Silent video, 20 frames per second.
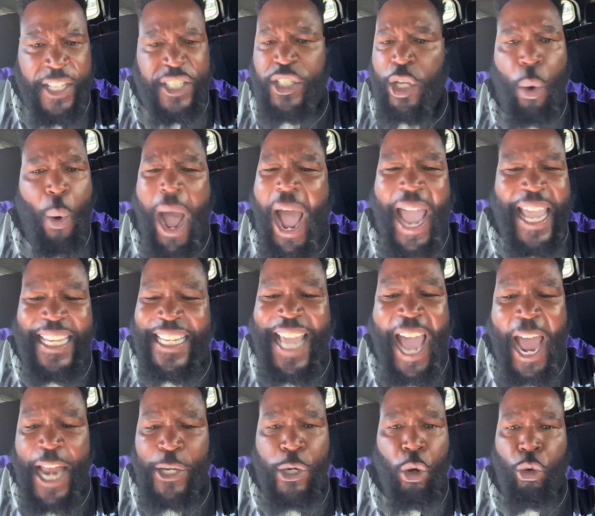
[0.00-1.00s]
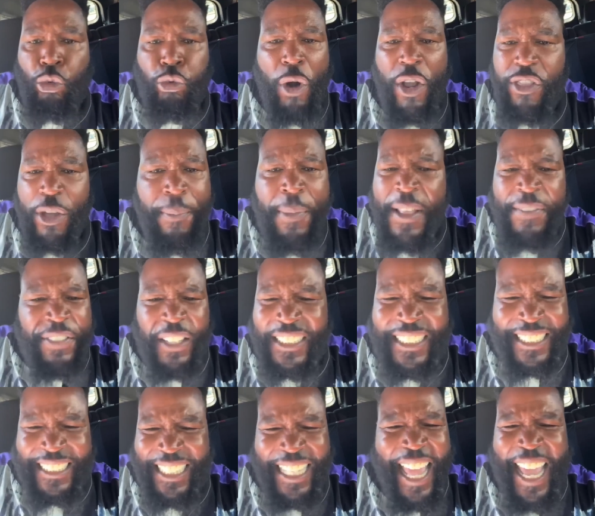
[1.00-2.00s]
And so I ain't got no rhythm.
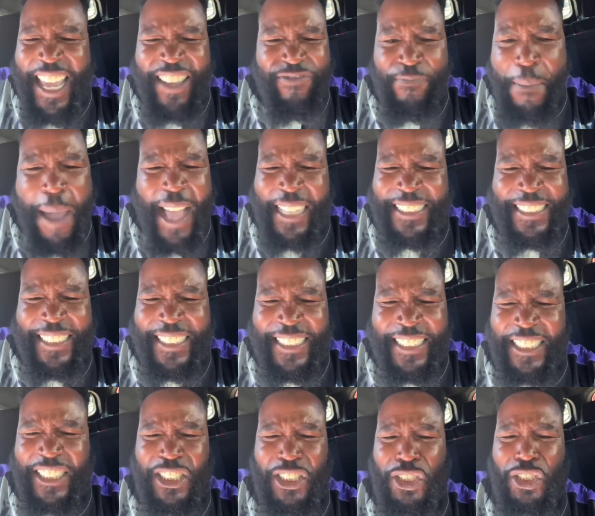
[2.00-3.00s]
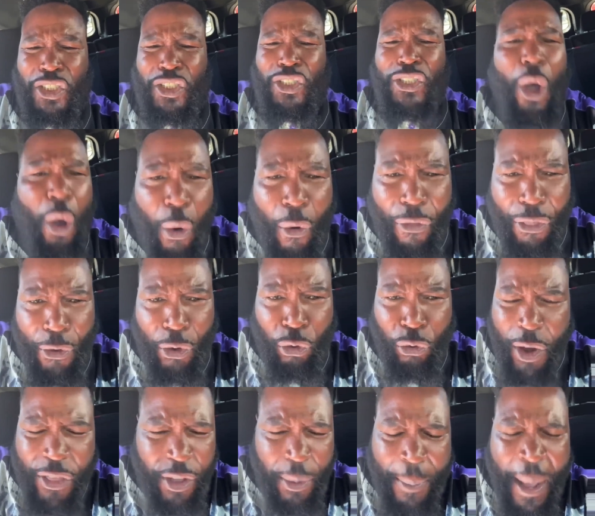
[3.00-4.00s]
The slave masters stole
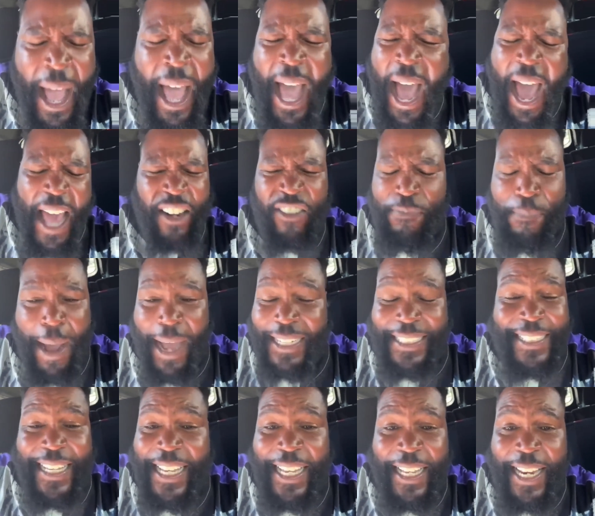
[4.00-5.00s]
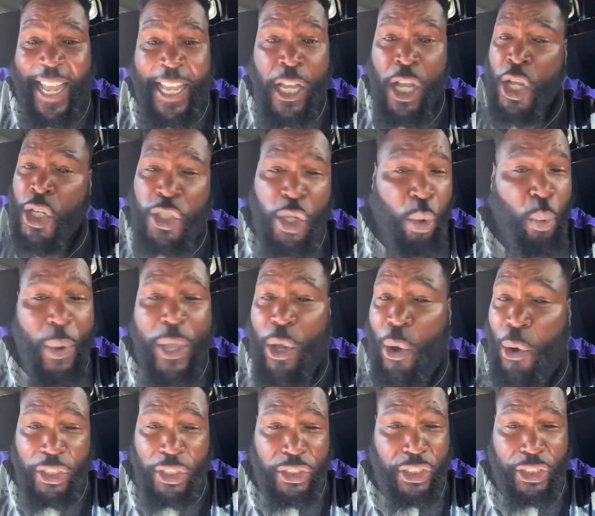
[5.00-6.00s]
the rhythm out of my DNA. So
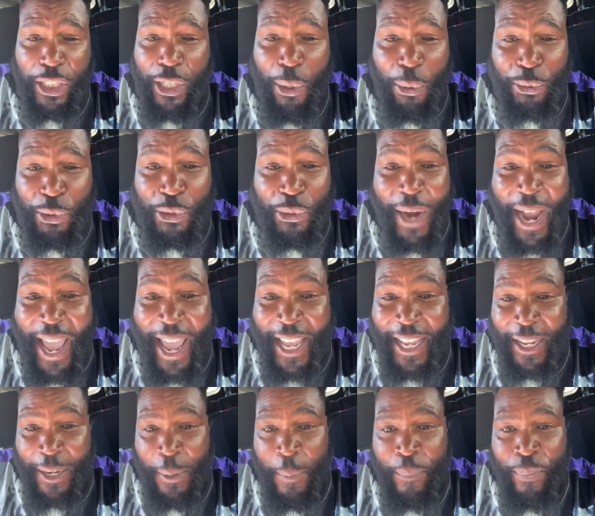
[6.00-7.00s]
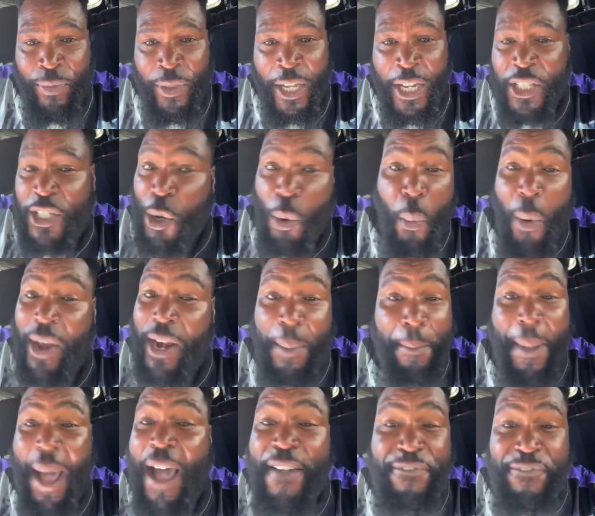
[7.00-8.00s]
gonna slow drag to
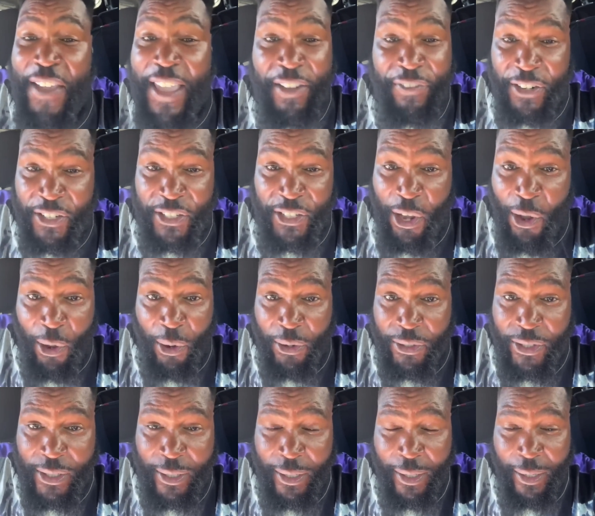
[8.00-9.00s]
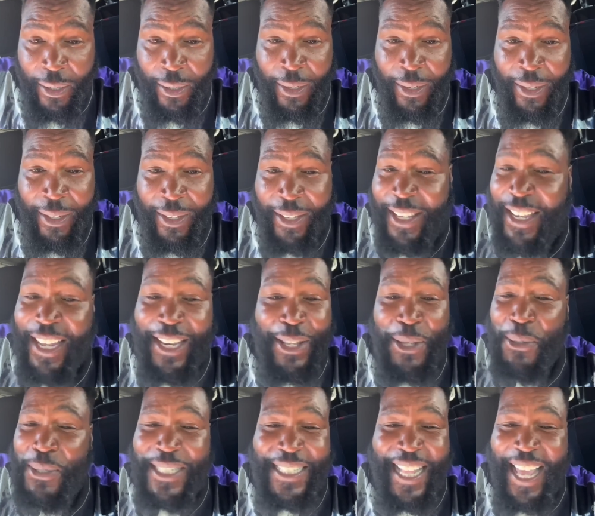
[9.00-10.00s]
one of my favorite songs.
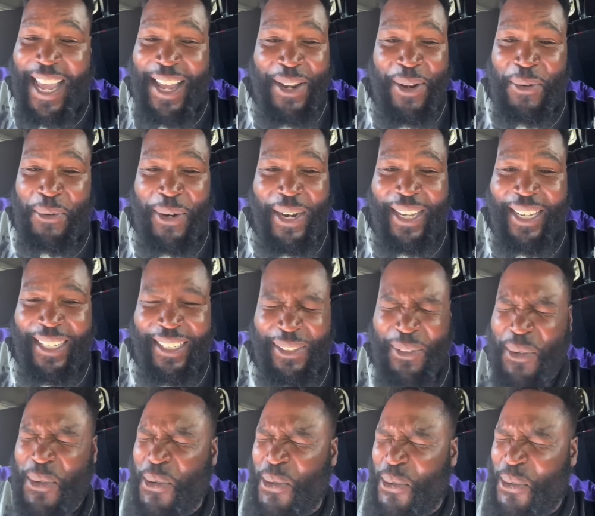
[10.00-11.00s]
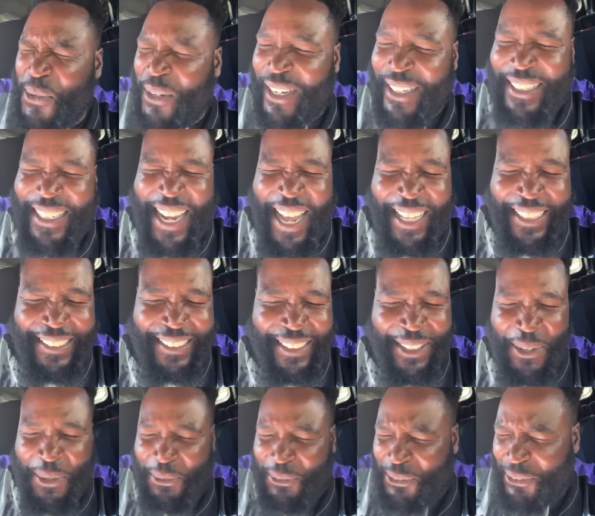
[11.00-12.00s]
Can You Stand the Rain? Ooh, a nice
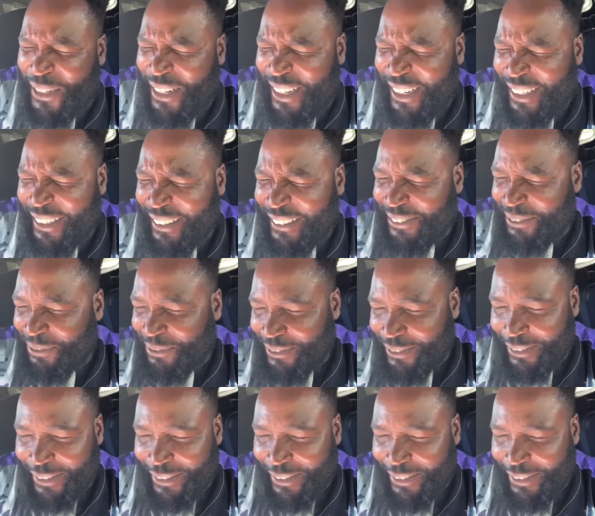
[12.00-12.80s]
slow drag.